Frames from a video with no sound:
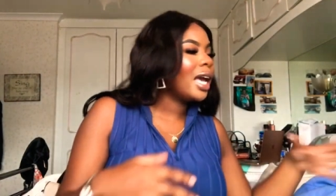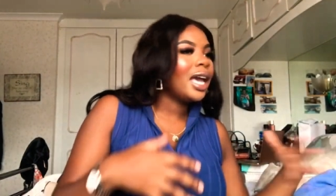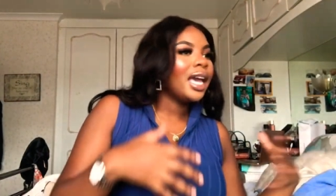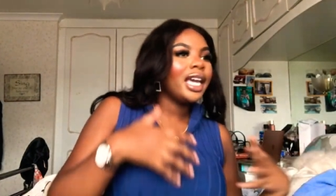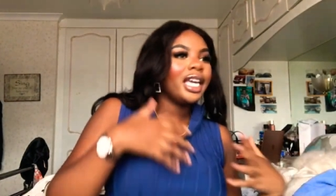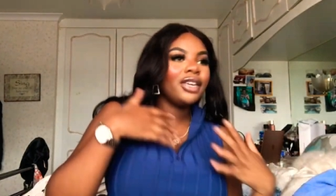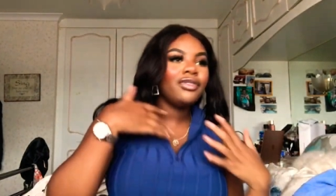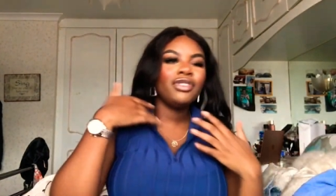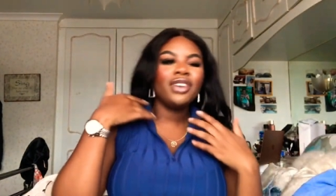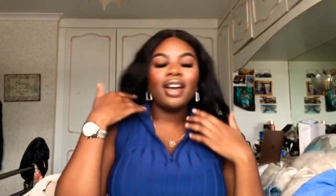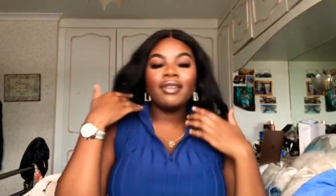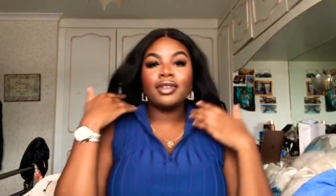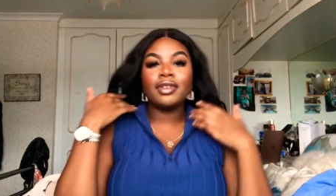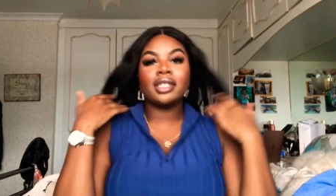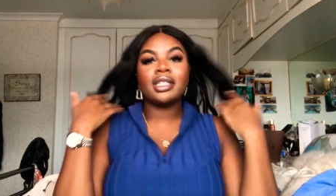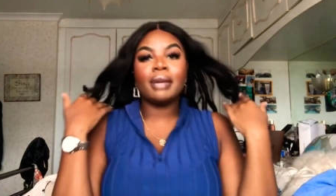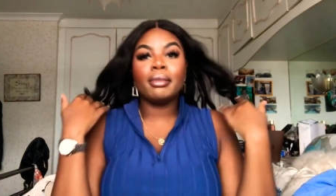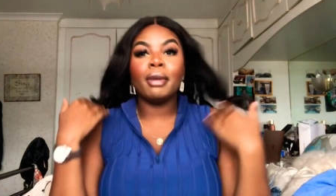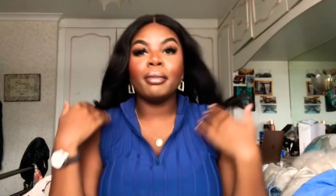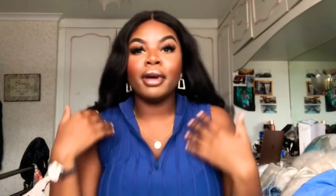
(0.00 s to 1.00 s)
if you have a
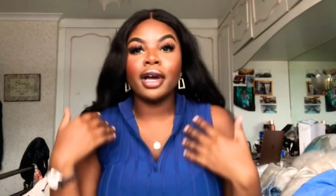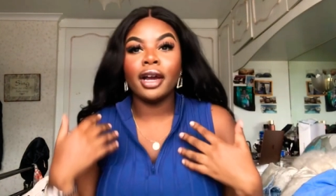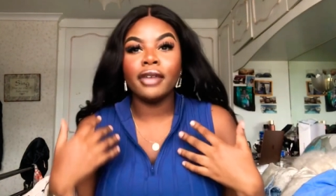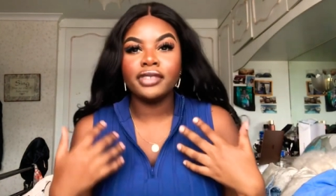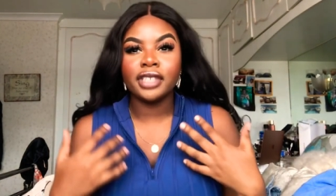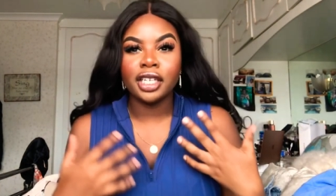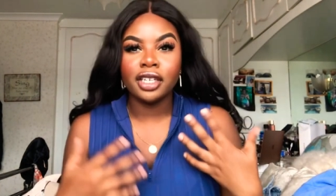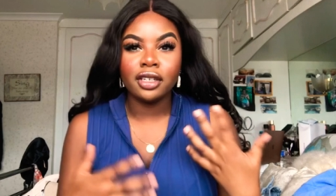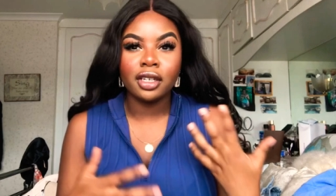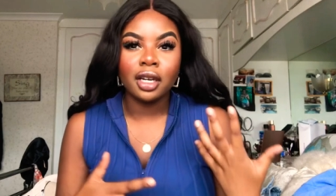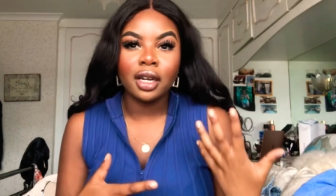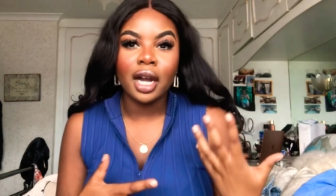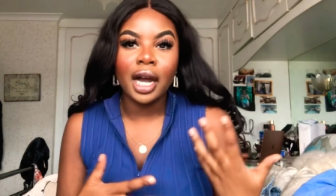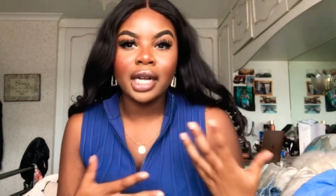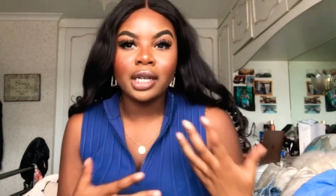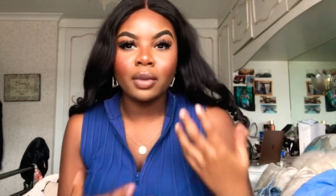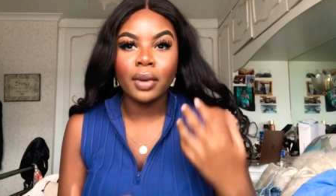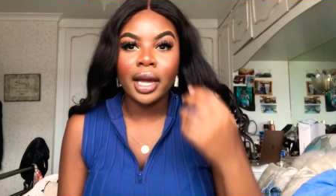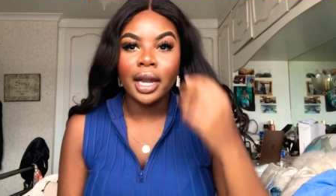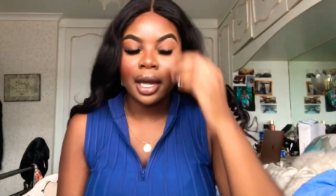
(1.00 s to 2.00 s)
summer birthday you can kind of
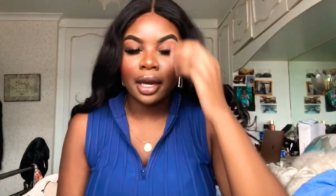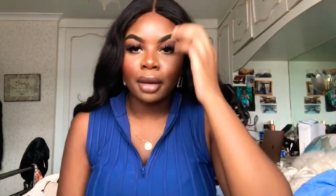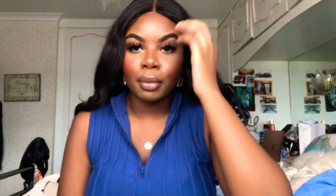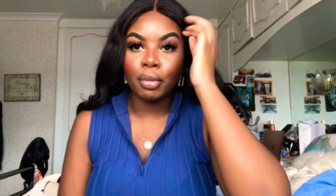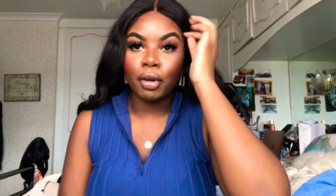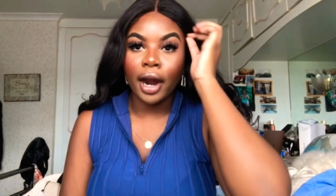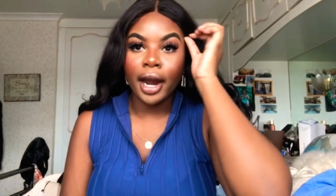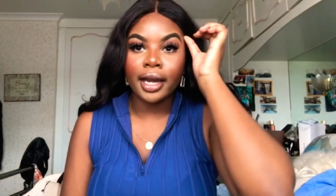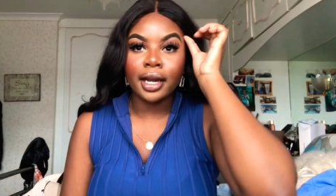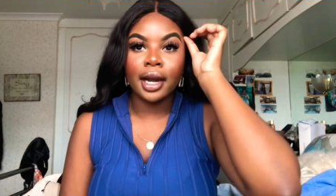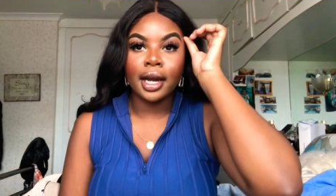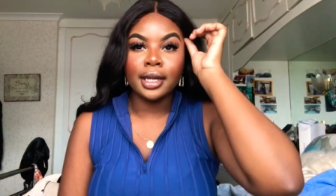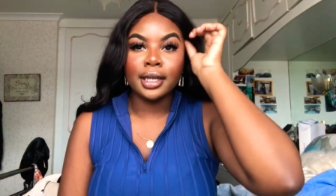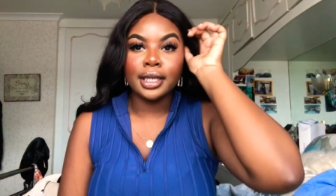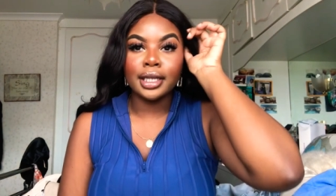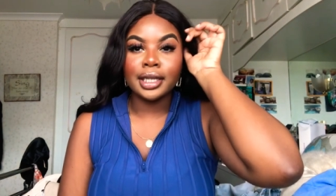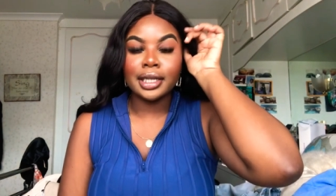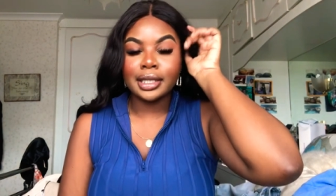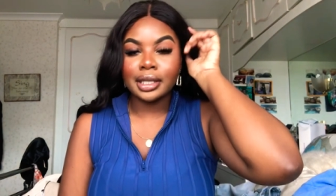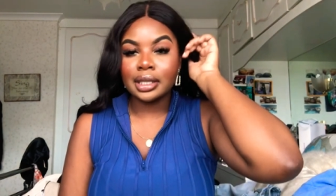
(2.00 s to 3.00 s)
wear like bright
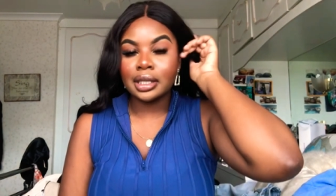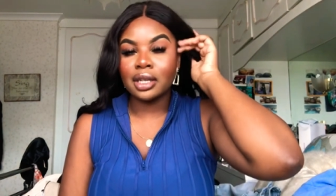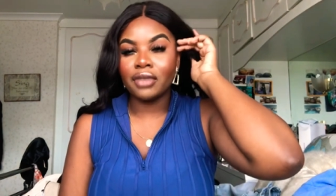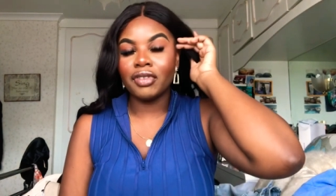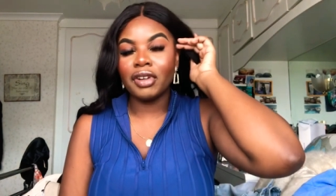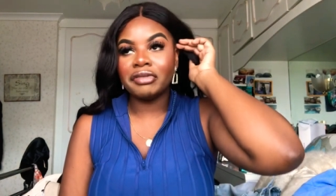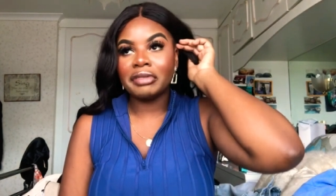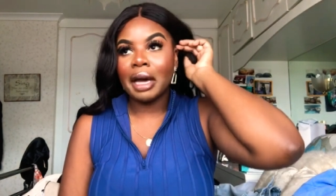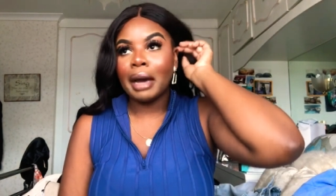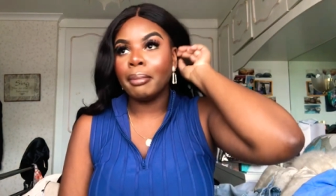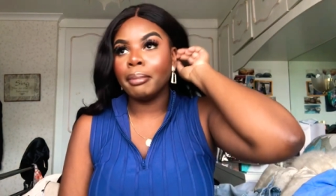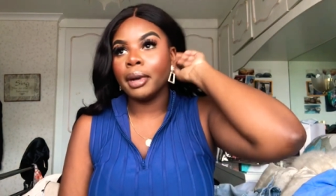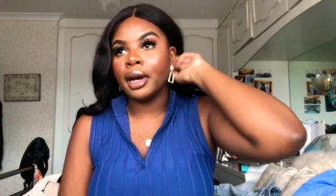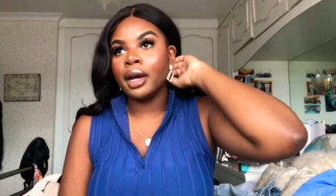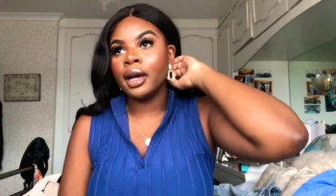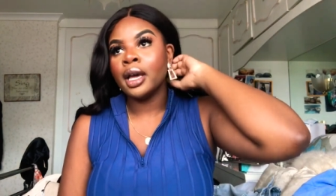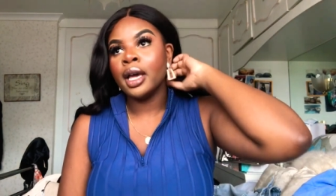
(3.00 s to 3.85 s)
colours and stuff like that but